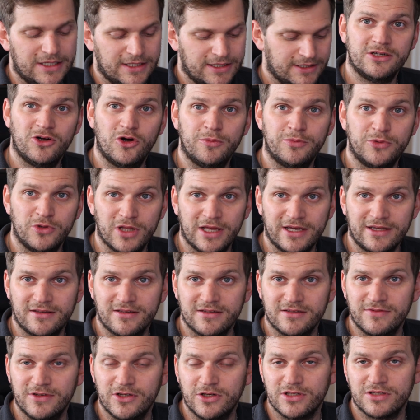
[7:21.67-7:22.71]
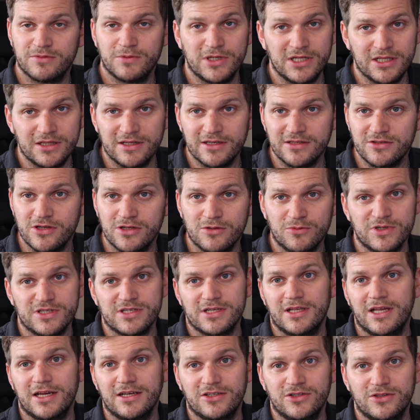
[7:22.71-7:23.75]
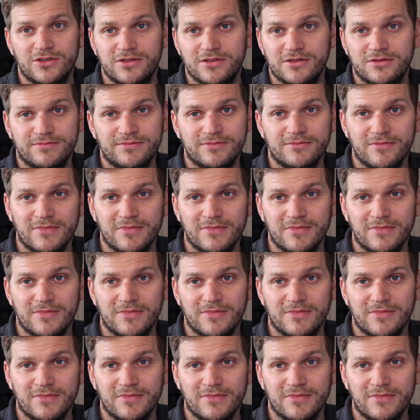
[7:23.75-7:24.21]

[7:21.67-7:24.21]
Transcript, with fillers: I hope you liked this video as well. As always, I like to